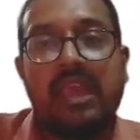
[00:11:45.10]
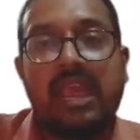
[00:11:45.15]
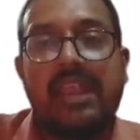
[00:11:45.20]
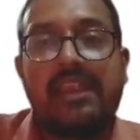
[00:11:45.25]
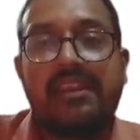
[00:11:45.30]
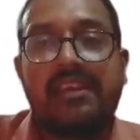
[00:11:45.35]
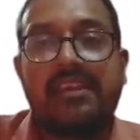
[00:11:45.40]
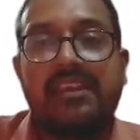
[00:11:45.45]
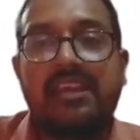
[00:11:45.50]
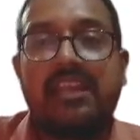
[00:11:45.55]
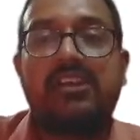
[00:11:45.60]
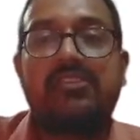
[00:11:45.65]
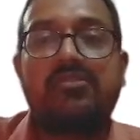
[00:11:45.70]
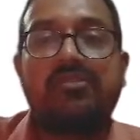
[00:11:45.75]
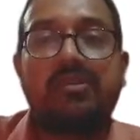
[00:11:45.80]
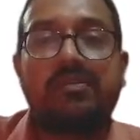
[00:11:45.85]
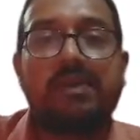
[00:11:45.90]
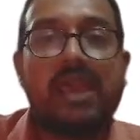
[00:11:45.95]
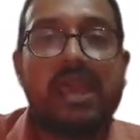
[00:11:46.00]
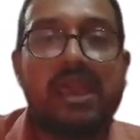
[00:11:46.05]
and here it
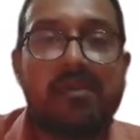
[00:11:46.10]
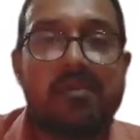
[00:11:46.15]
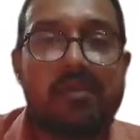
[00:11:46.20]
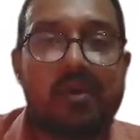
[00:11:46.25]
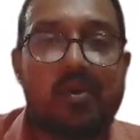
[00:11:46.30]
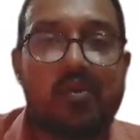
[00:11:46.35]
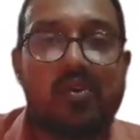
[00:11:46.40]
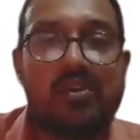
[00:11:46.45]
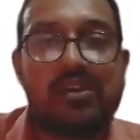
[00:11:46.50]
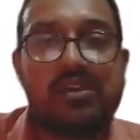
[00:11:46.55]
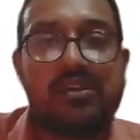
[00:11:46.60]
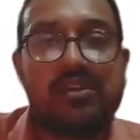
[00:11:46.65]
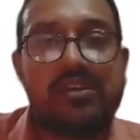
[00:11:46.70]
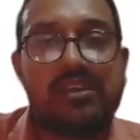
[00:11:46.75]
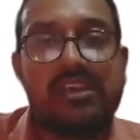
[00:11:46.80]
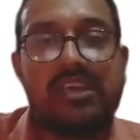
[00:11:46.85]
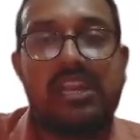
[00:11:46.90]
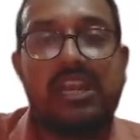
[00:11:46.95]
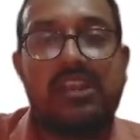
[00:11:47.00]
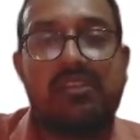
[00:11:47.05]
will be amount.
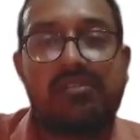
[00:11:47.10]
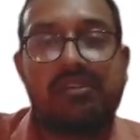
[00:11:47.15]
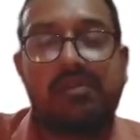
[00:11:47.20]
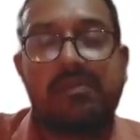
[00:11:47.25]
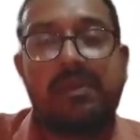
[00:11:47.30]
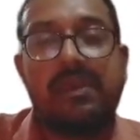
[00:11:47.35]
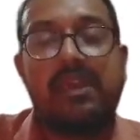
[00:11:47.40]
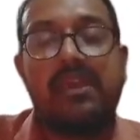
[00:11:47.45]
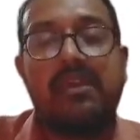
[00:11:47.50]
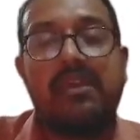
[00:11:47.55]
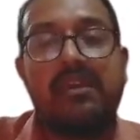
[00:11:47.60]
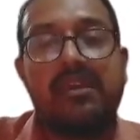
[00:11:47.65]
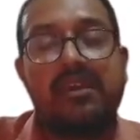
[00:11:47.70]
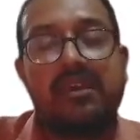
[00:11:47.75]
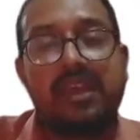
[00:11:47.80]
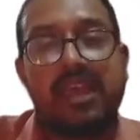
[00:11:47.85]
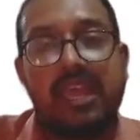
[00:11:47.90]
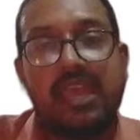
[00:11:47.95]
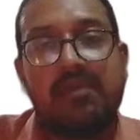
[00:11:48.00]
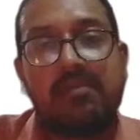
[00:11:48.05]
Here it will be
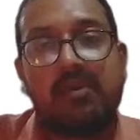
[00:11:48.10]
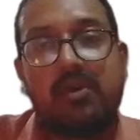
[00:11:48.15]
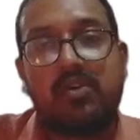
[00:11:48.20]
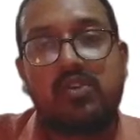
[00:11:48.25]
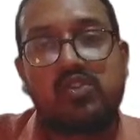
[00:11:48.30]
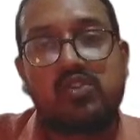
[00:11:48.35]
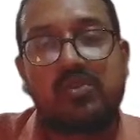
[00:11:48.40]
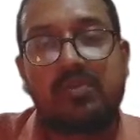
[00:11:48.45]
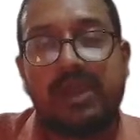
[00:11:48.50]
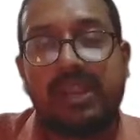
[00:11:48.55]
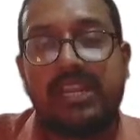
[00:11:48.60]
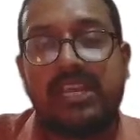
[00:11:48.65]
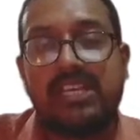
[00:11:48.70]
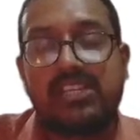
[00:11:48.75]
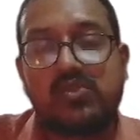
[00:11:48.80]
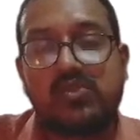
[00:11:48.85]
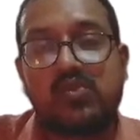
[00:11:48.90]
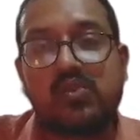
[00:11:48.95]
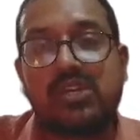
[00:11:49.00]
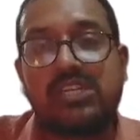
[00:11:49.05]
amount. So my
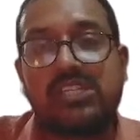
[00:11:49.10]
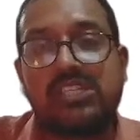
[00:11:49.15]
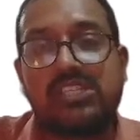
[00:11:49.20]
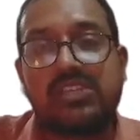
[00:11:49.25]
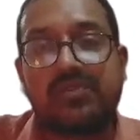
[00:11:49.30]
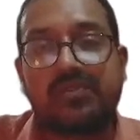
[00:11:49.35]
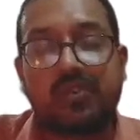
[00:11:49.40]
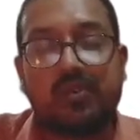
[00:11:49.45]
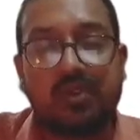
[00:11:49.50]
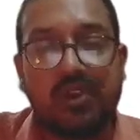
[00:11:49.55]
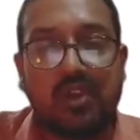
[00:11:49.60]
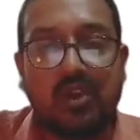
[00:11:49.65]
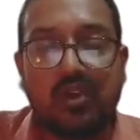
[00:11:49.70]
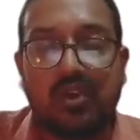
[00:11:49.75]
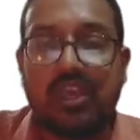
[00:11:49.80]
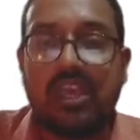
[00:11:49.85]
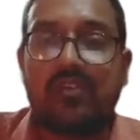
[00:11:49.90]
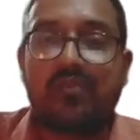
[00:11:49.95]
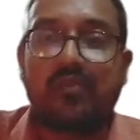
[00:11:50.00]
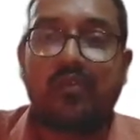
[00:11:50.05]
dear students, if you will
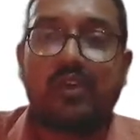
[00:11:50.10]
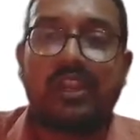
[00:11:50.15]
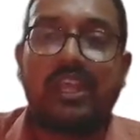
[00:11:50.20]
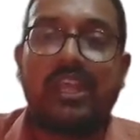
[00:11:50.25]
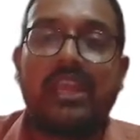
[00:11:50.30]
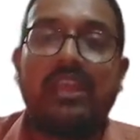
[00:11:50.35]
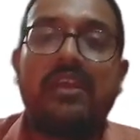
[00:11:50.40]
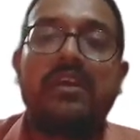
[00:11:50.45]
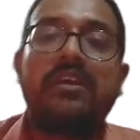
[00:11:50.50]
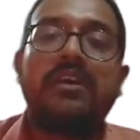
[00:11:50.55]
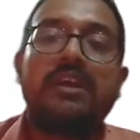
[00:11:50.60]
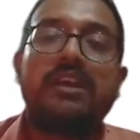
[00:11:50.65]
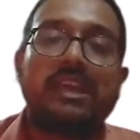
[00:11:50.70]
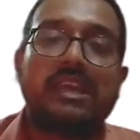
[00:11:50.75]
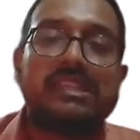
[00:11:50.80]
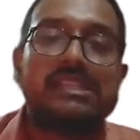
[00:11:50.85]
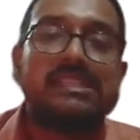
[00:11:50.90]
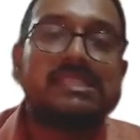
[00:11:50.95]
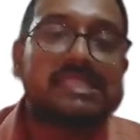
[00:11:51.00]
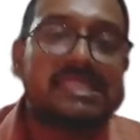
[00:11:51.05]
look carefully,
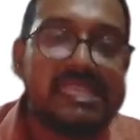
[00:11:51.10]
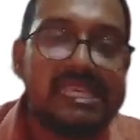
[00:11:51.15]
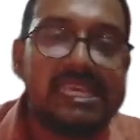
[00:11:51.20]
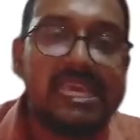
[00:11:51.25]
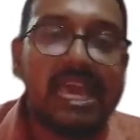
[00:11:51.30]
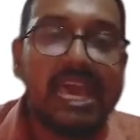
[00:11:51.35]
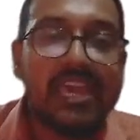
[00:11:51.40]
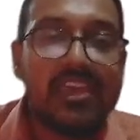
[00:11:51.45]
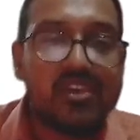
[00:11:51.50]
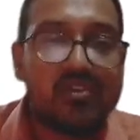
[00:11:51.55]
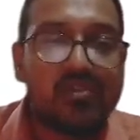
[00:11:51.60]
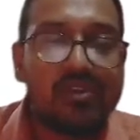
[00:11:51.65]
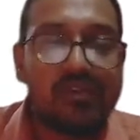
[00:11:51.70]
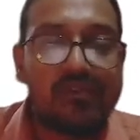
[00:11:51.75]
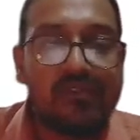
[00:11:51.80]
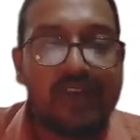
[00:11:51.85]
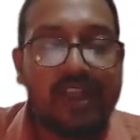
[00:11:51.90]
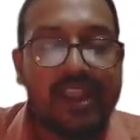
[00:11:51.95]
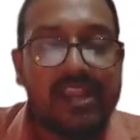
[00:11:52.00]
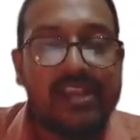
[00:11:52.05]
in CI you
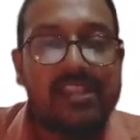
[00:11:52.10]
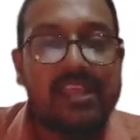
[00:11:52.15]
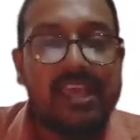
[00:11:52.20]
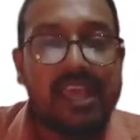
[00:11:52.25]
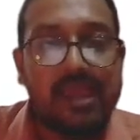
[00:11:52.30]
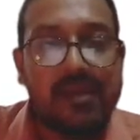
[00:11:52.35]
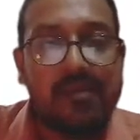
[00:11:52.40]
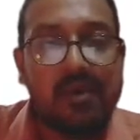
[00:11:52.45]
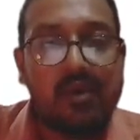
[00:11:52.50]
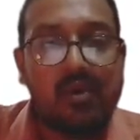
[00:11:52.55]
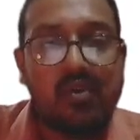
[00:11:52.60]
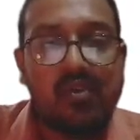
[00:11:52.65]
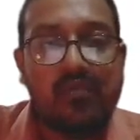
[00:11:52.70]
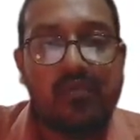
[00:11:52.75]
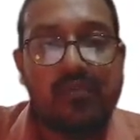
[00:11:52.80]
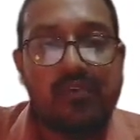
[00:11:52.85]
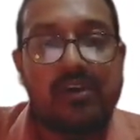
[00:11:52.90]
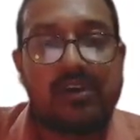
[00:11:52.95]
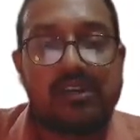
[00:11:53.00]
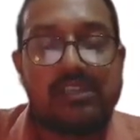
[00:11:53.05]
will find the
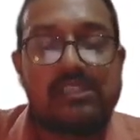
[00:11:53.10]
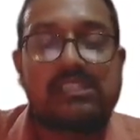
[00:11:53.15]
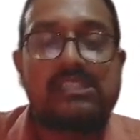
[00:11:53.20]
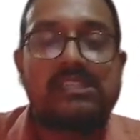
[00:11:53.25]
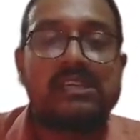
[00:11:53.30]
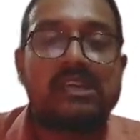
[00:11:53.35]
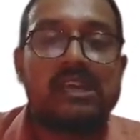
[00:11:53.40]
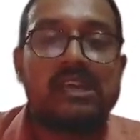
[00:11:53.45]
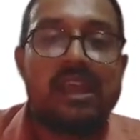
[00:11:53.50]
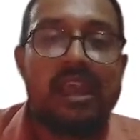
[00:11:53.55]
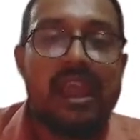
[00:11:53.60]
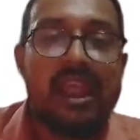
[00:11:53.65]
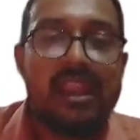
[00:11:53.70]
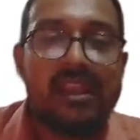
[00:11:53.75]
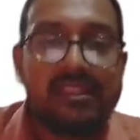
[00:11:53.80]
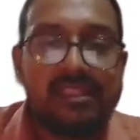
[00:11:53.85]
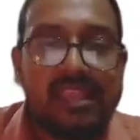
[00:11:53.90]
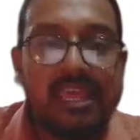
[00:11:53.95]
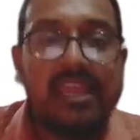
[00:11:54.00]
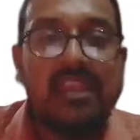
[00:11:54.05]
amount first,
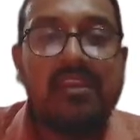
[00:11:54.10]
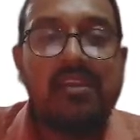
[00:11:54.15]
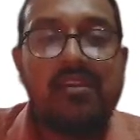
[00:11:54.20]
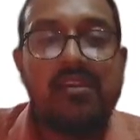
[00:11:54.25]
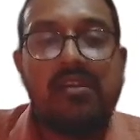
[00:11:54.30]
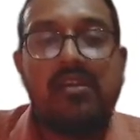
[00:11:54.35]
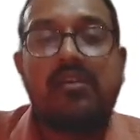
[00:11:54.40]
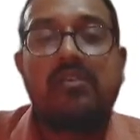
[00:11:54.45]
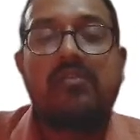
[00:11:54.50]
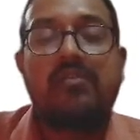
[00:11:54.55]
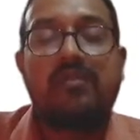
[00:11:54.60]
and then